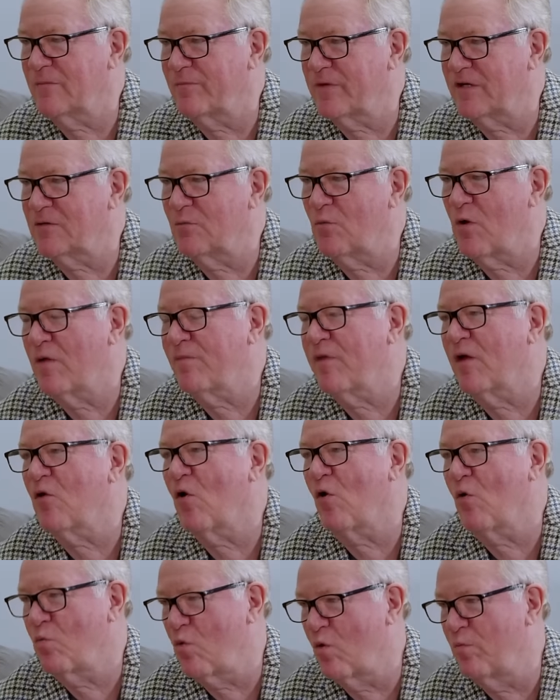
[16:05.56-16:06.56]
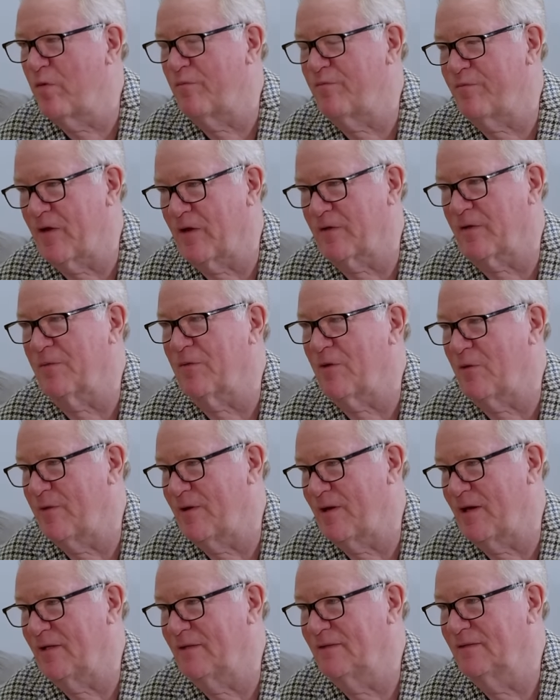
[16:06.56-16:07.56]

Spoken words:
commissioner. Why have they got a woman fucking doing it?